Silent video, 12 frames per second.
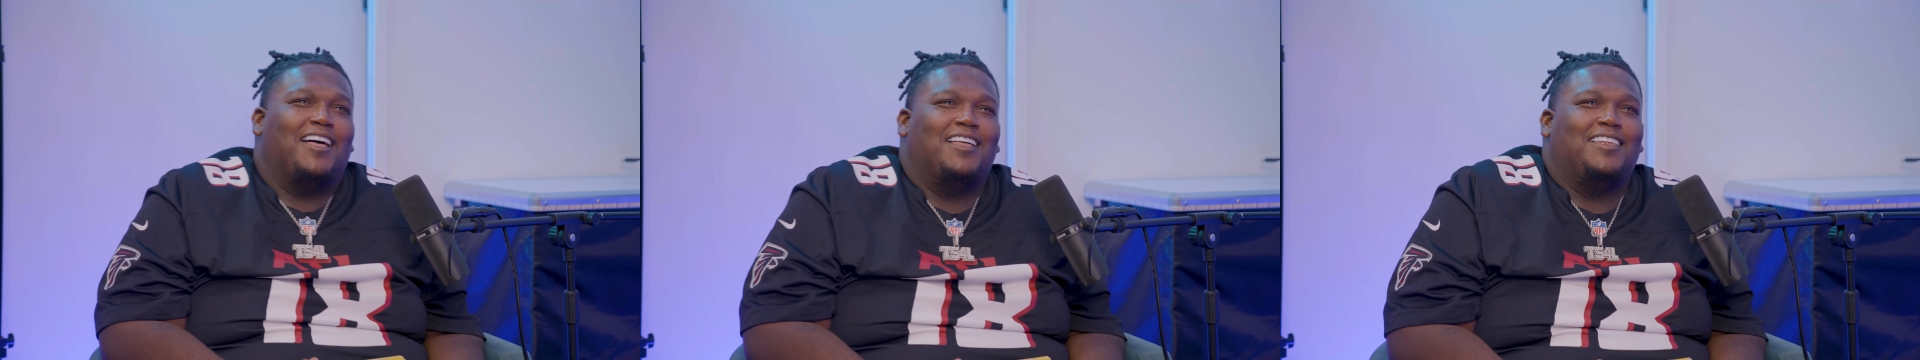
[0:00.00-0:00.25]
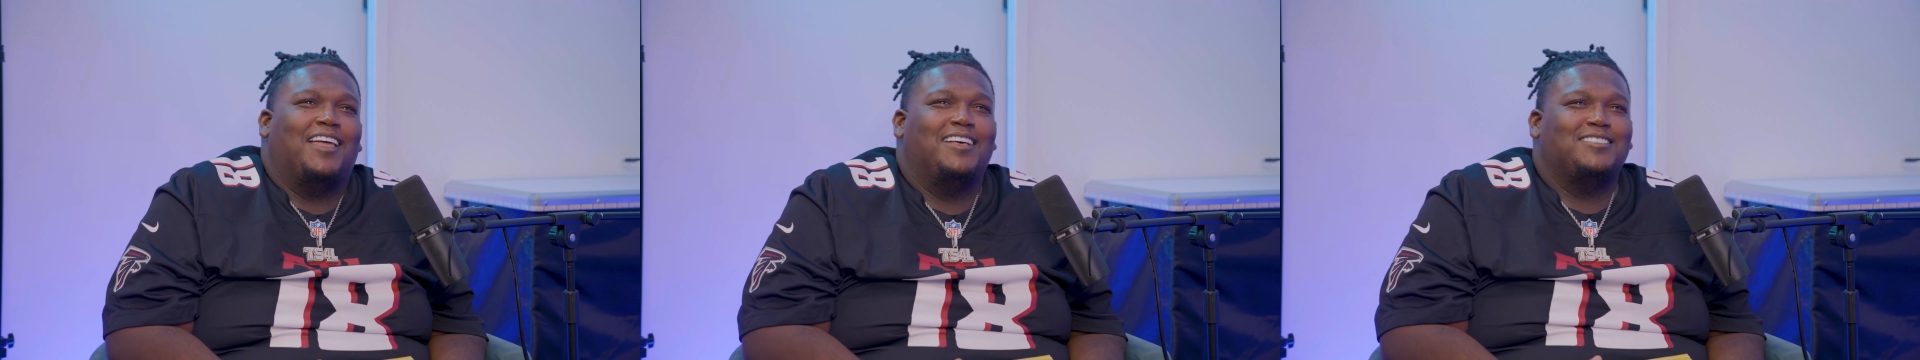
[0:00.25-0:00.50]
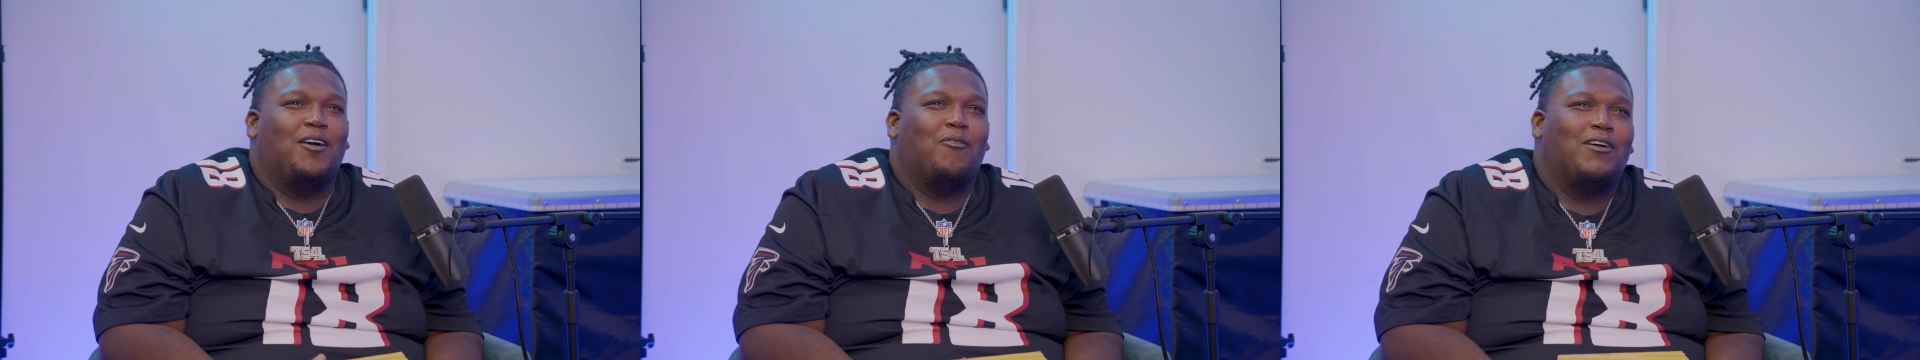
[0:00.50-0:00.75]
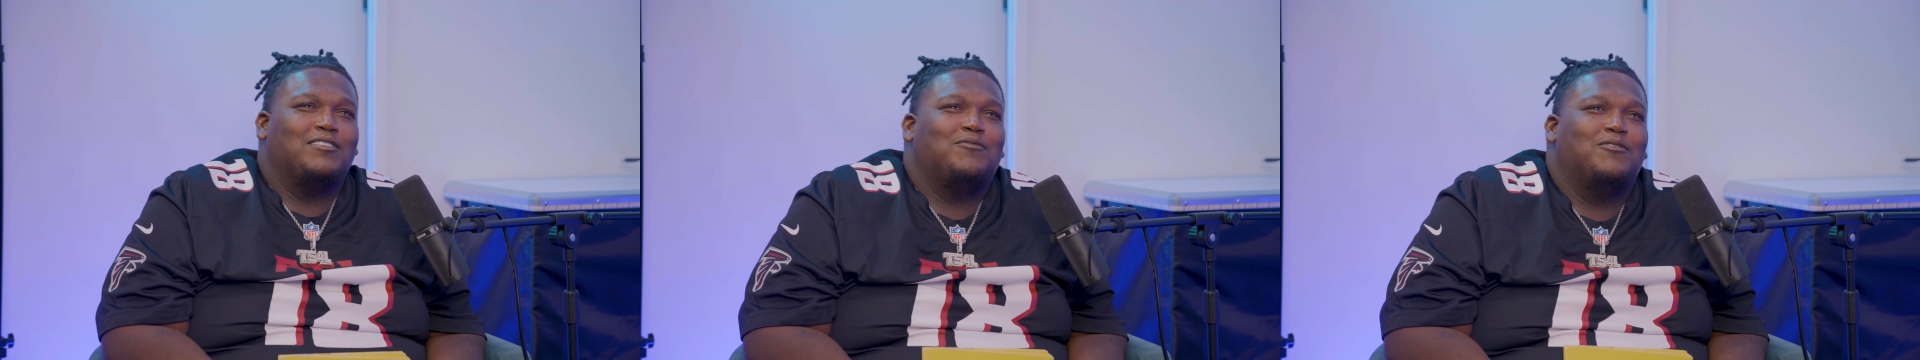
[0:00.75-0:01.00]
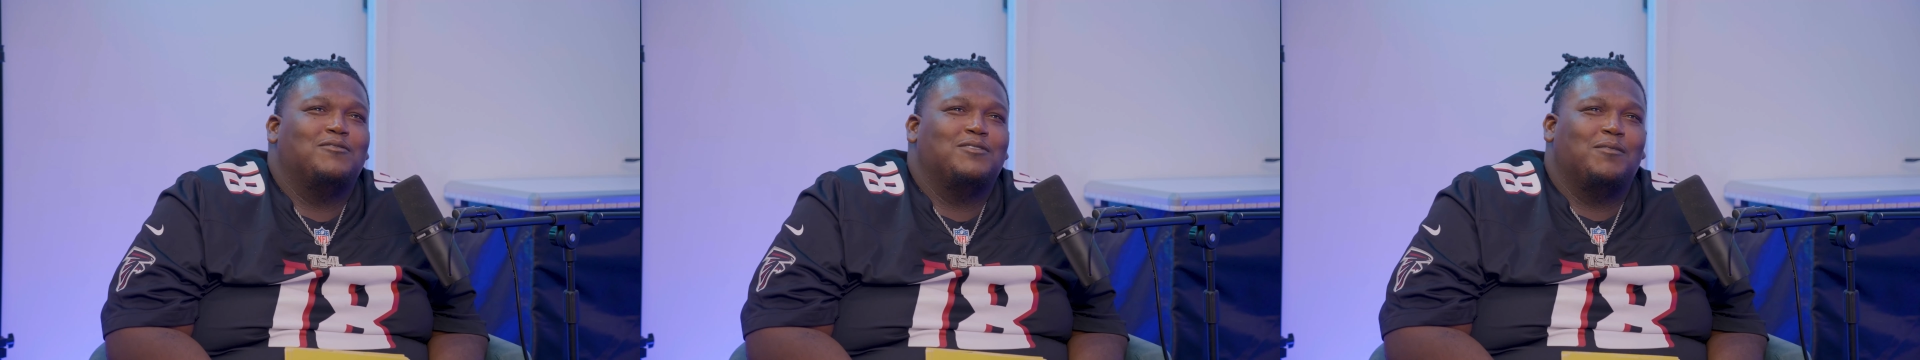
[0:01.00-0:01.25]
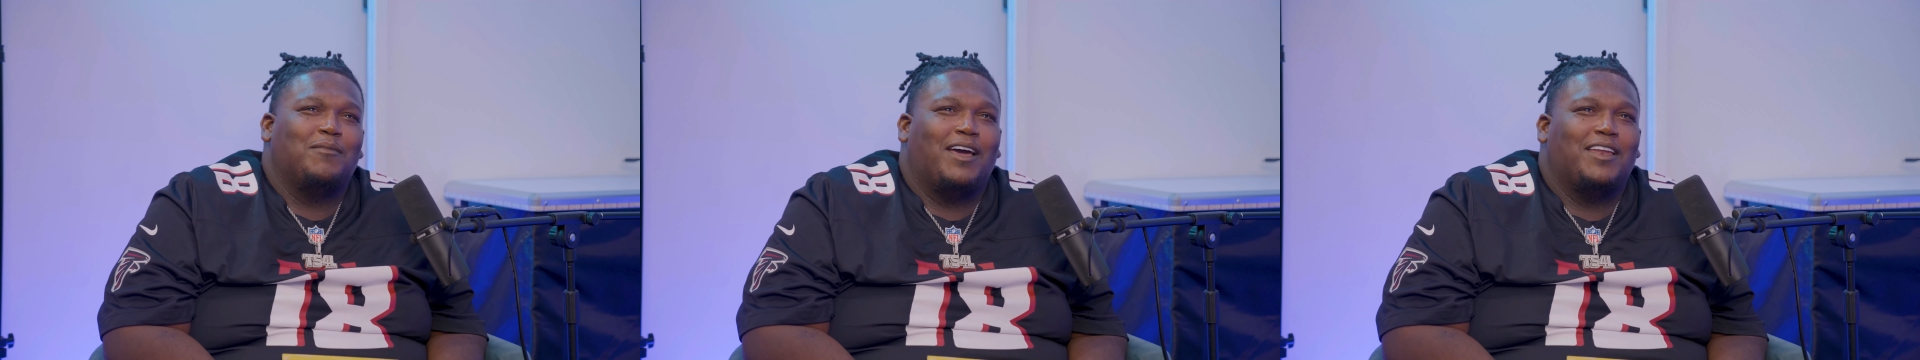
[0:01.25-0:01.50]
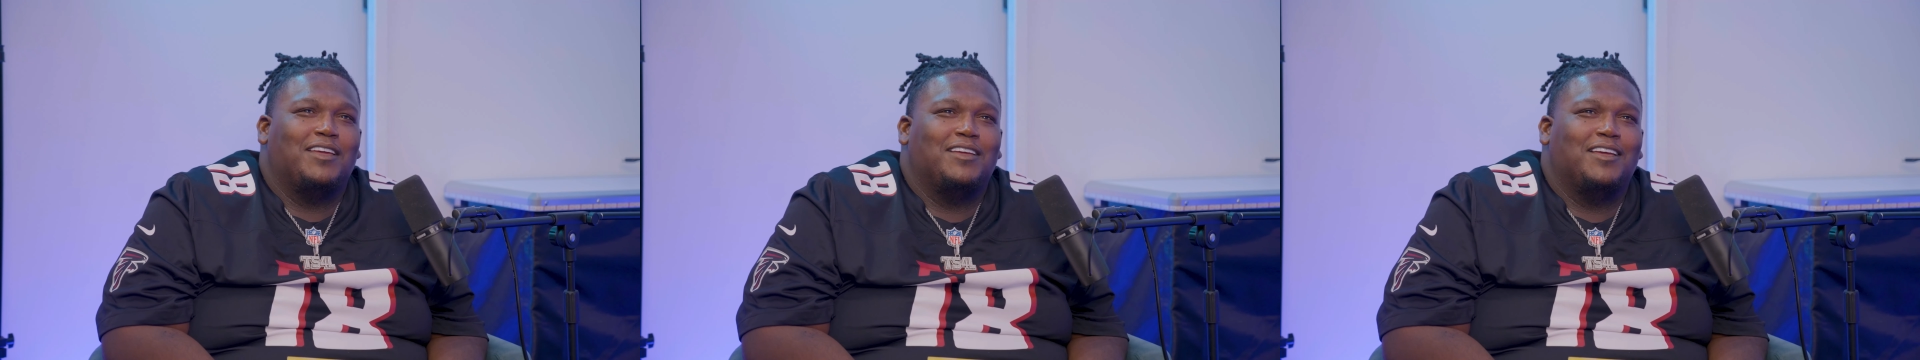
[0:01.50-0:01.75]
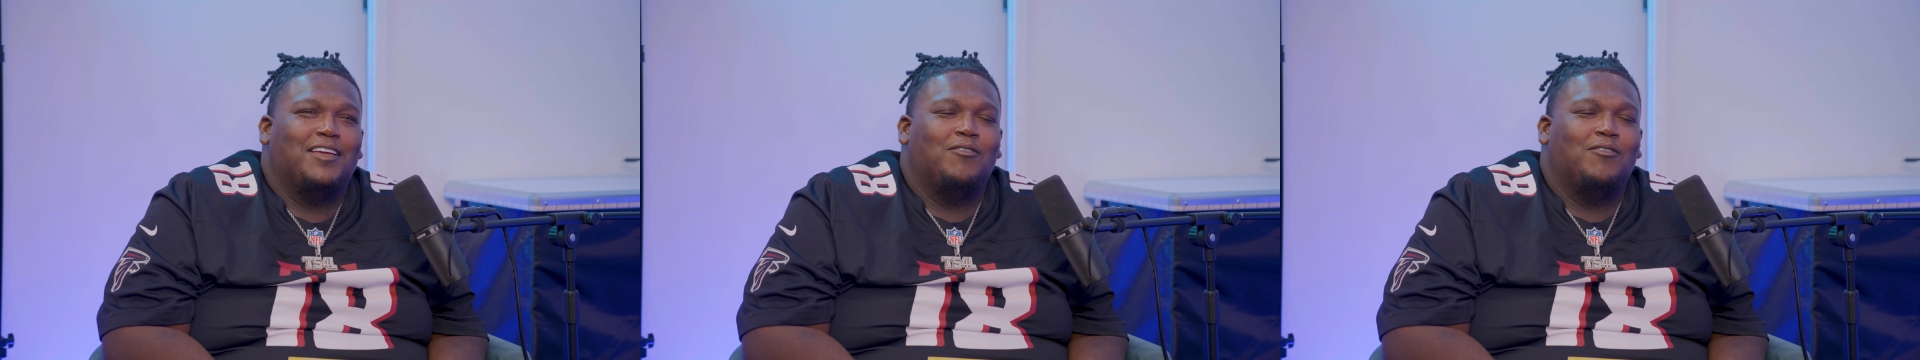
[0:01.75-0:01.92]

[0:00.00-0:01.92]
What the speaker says: last time I watched somebody,